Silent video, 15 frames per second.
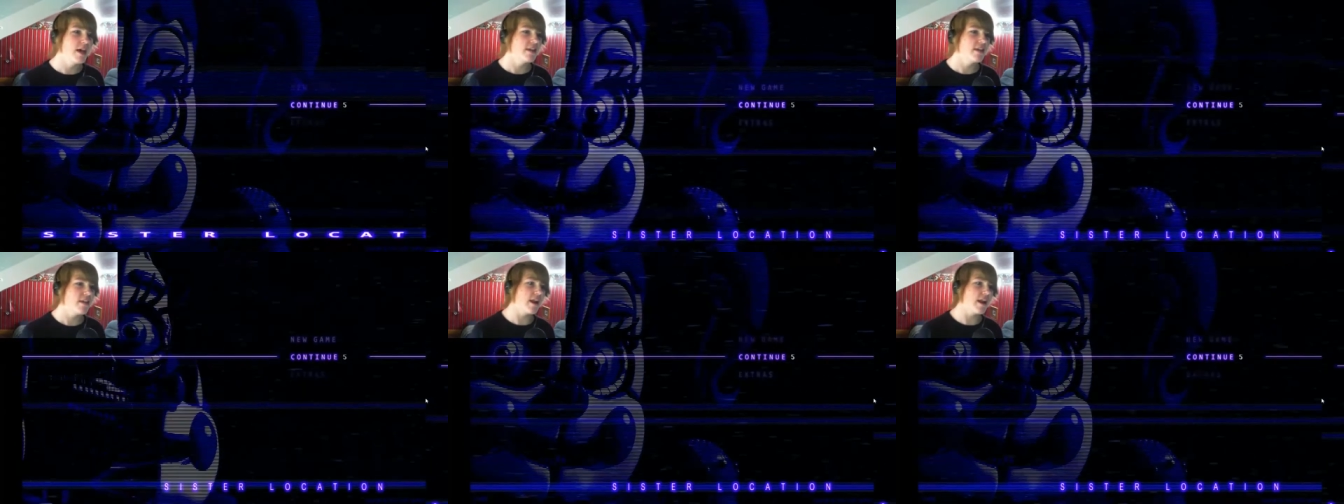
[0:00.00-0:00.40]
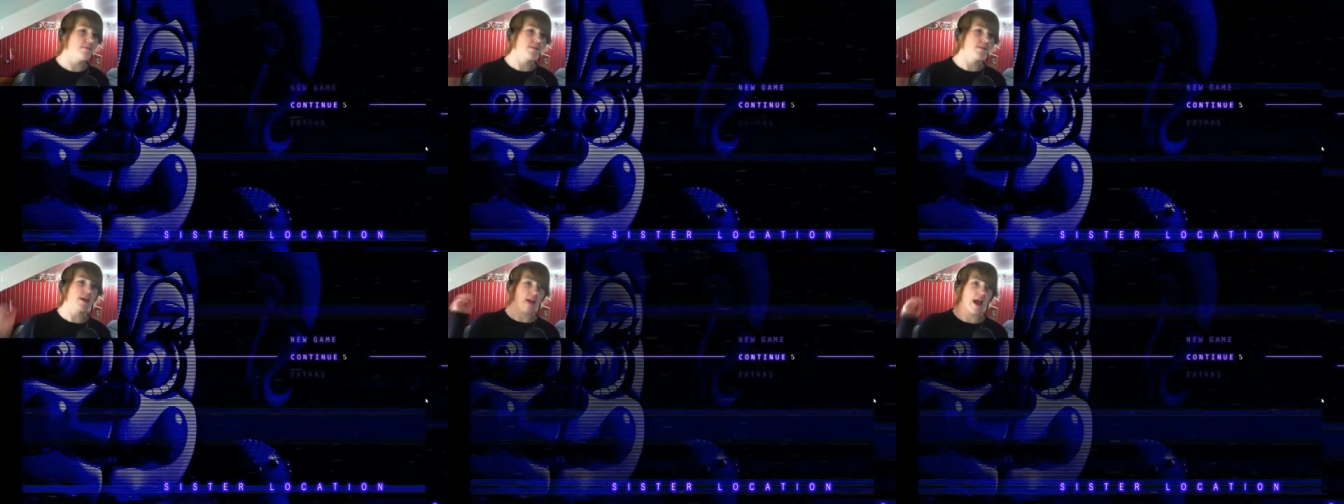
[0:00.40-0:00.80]
that I'm
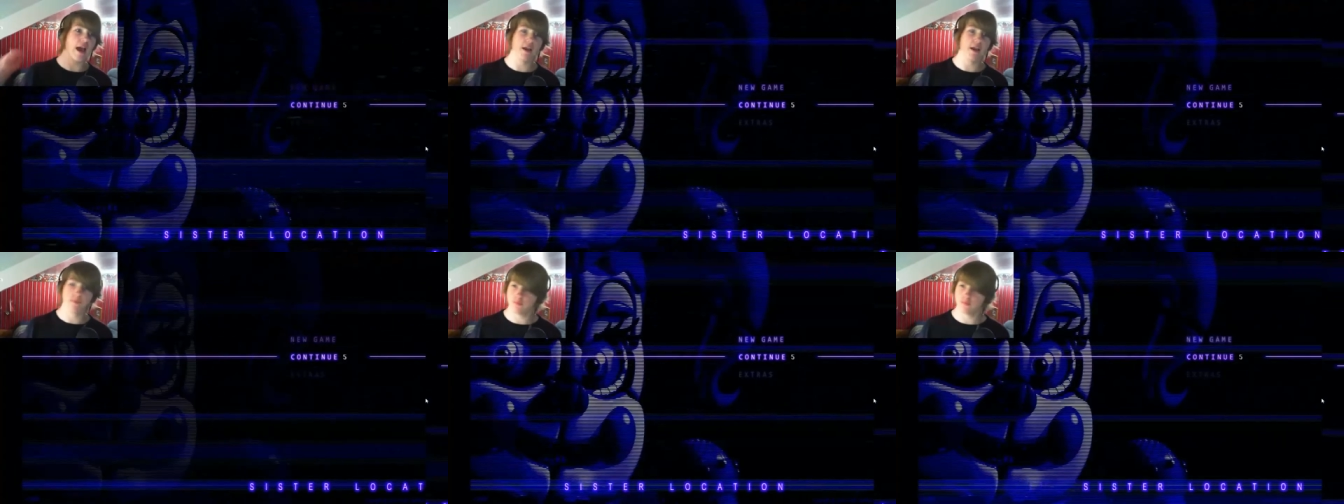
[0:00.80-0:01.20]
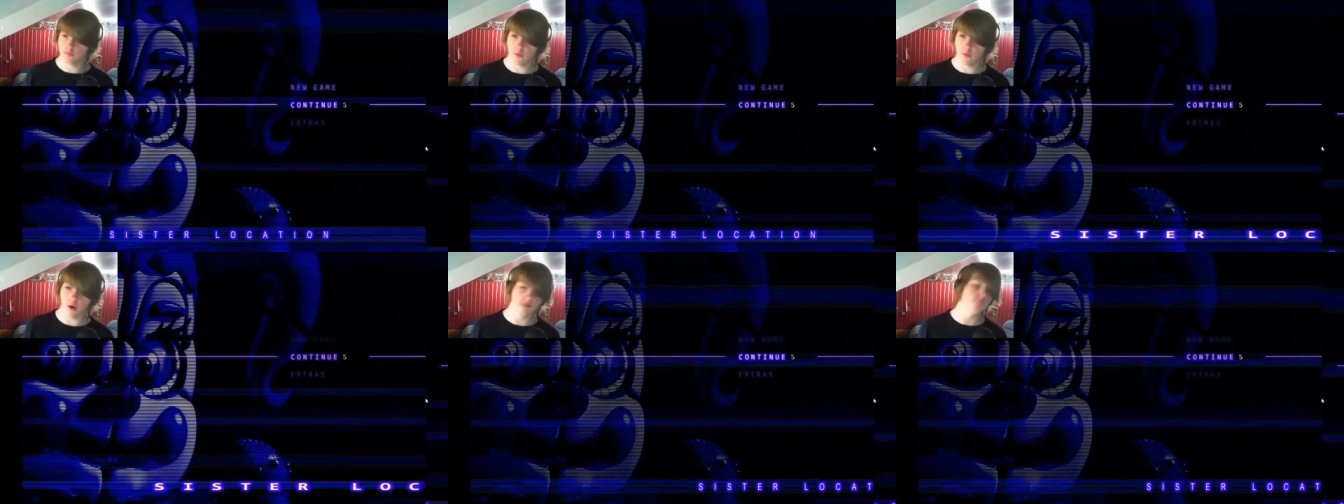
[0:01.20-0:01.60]
like I
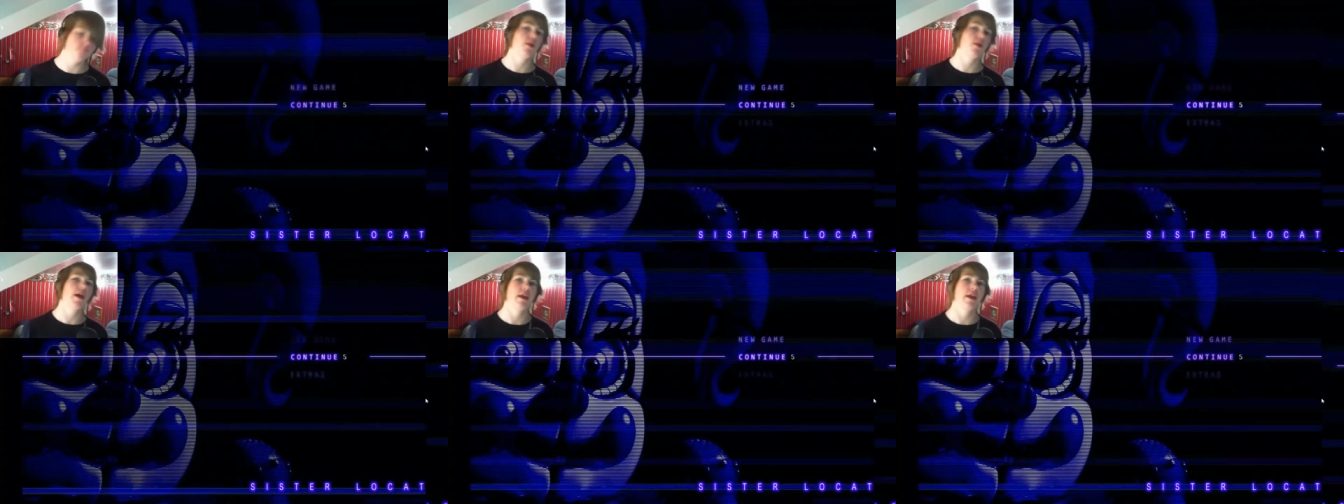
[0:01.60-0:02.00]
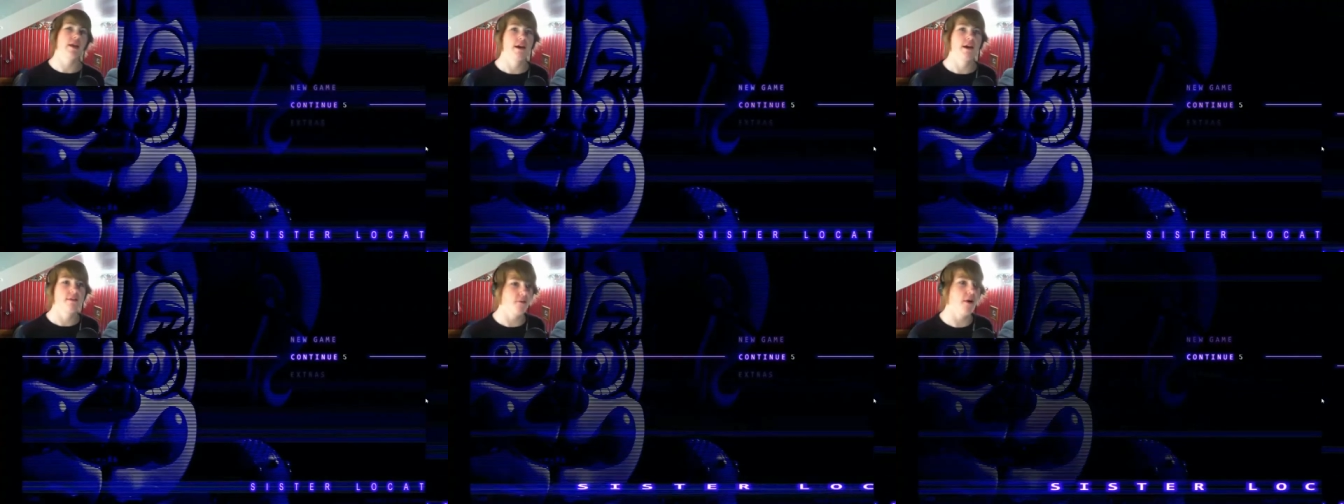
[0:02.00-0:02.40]
want to play it
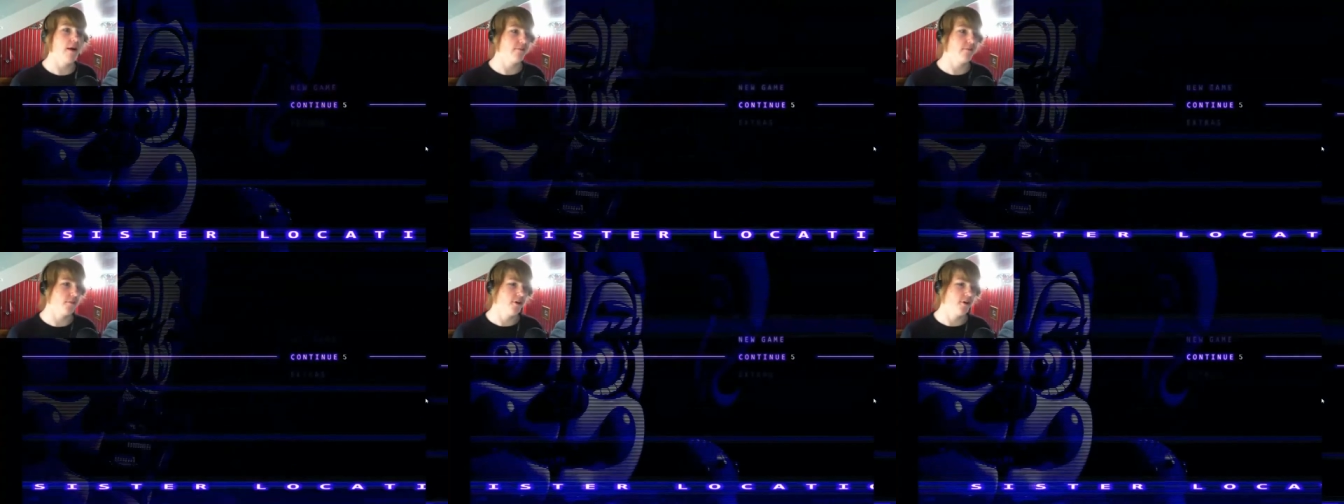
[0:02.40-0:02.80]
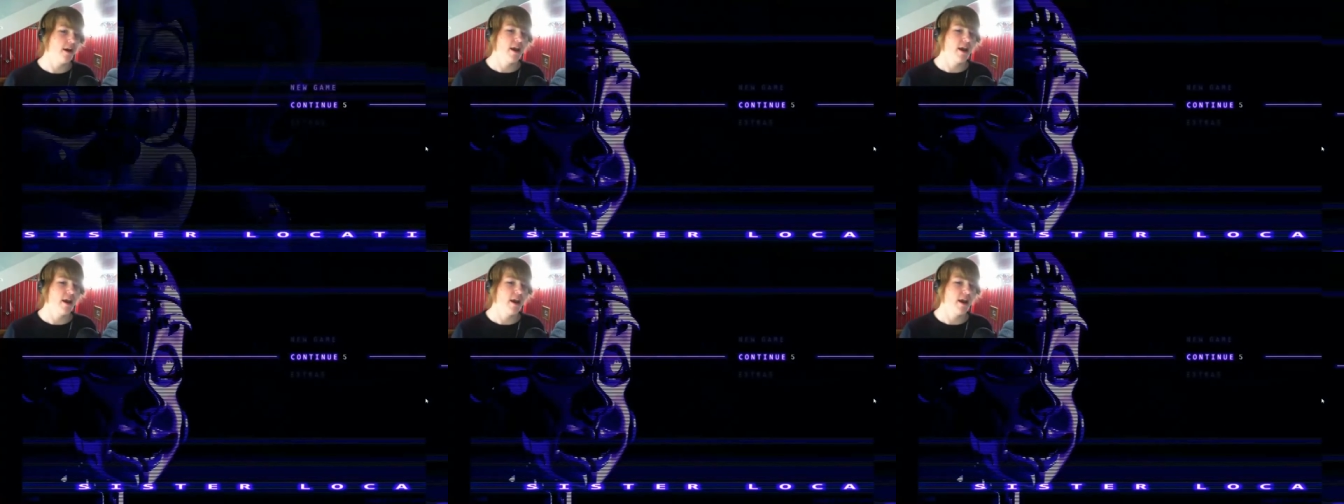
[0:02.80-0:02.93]
forever.